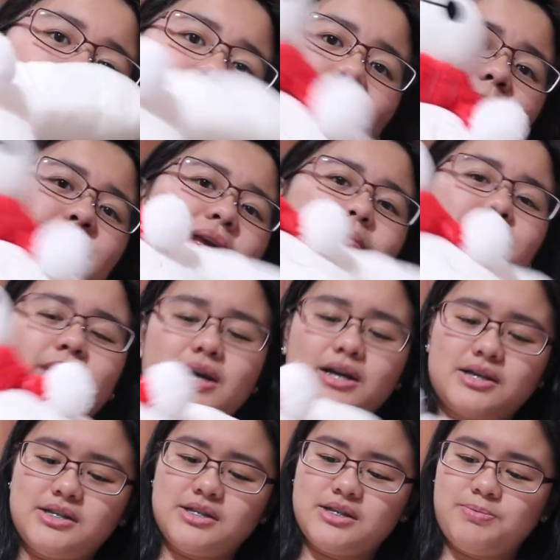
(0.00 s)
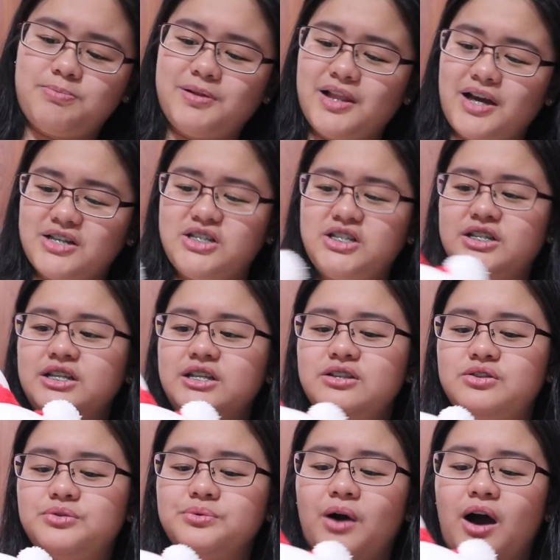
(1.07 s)
a Baymax plushie
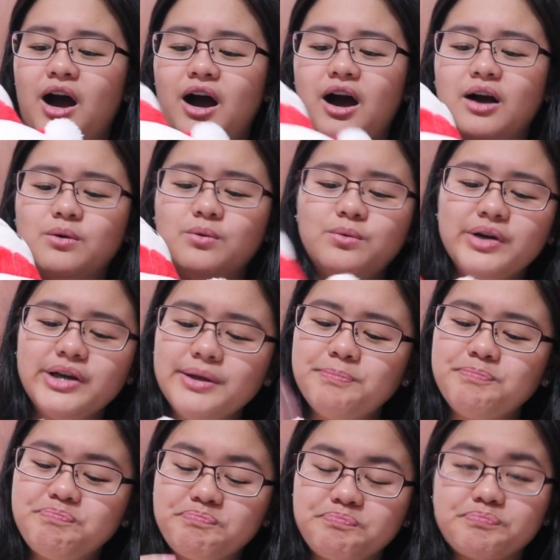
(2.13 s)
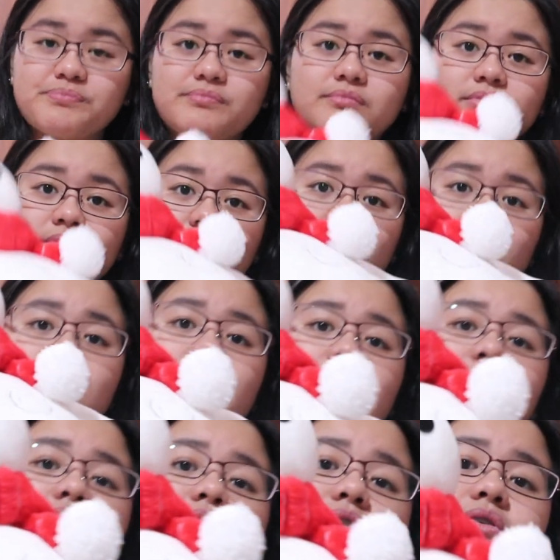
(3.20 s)
to hug with.
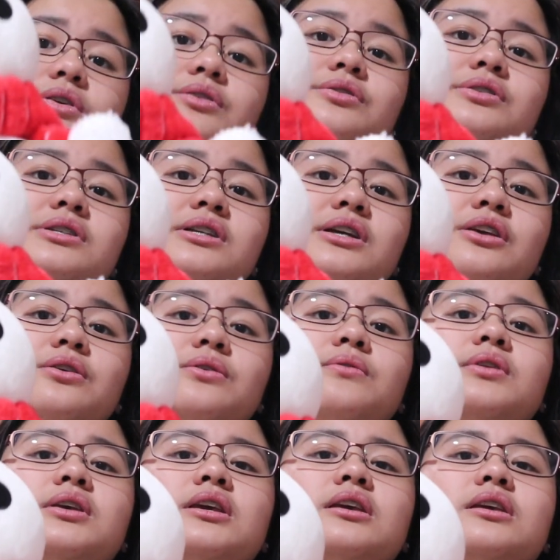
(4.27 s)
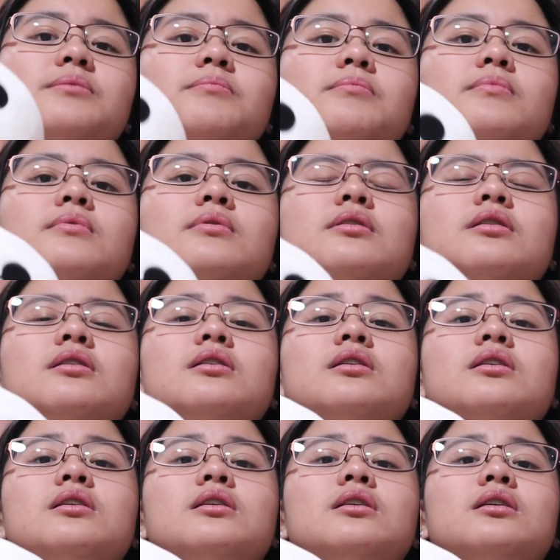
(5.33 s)
So here is the cutie.
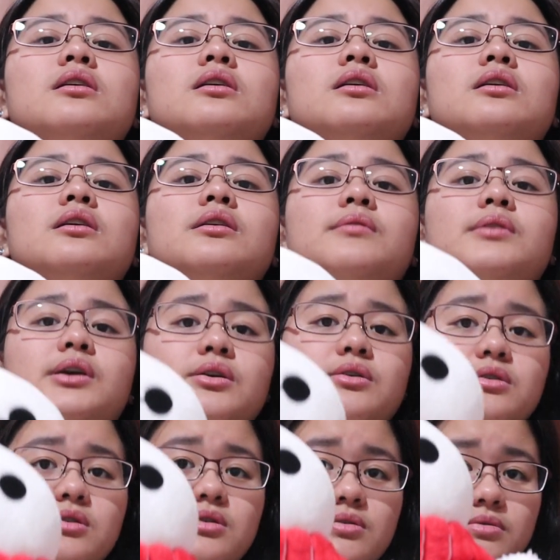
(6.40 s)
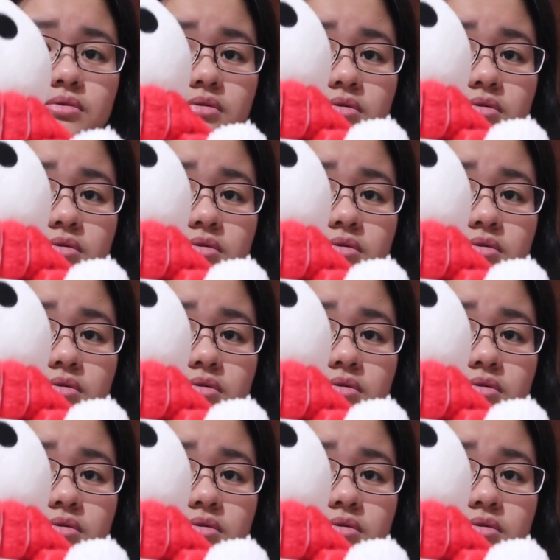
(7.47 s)
Here we go.